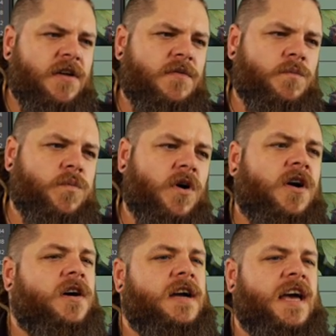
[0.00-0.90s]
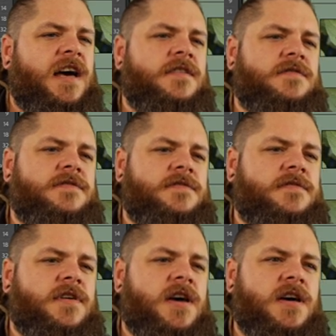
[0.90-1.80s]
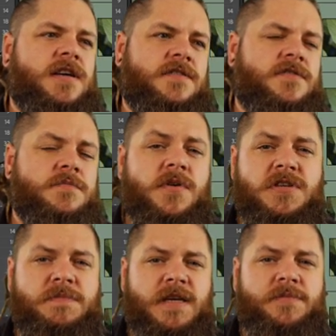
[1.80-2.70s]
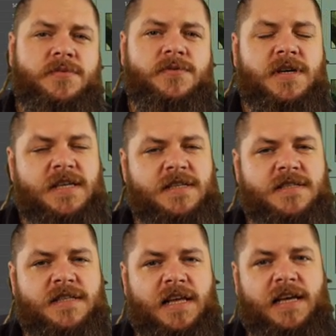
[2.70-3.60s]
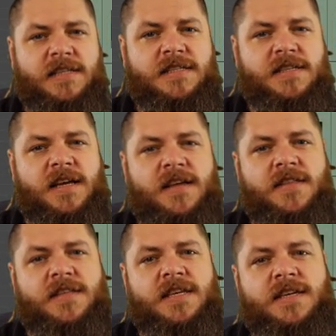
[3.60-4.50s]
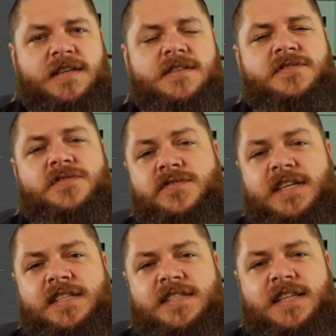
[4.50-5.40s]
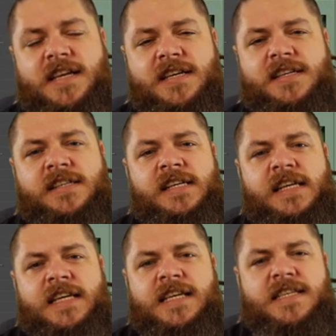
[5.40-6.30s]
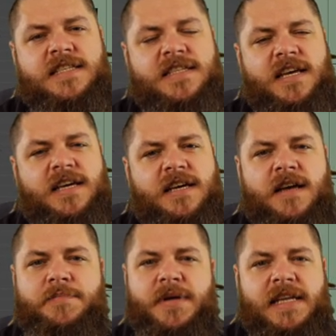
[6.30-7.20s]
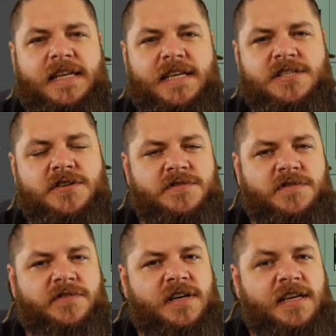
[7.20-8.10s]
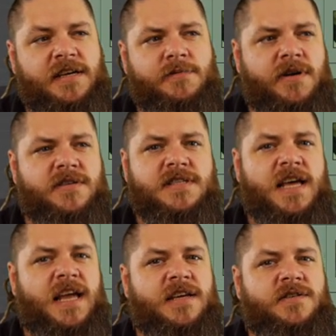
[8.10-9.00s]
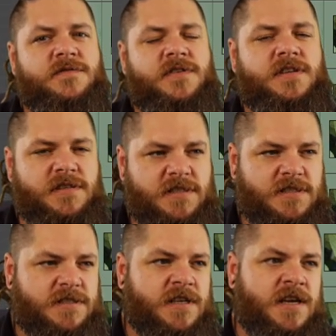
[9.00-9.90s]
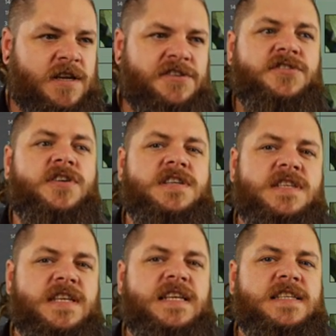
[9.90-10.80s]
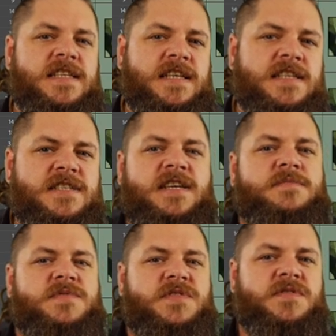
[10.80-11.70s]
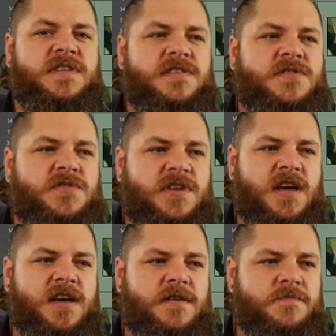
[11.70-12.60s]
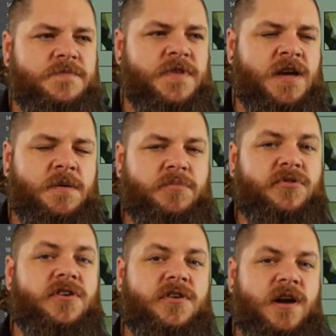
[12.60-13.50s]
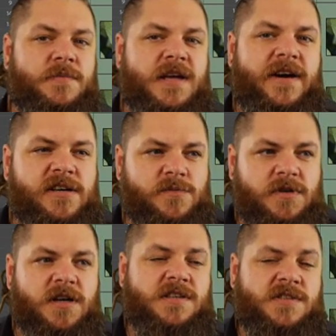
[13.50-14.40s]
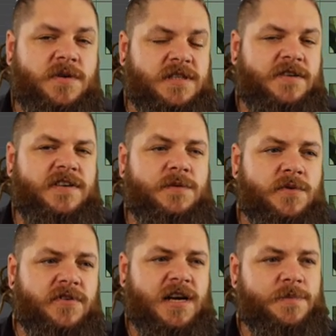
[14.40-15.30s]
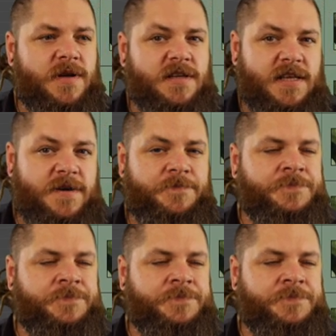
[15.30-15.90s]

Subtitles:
What I have heard from most people is that the Zareen Stacker is a bit less user-friendly, whereas the Helicon Focus is nice and easy in terms of its program and how it works, so I definitely would recommend that.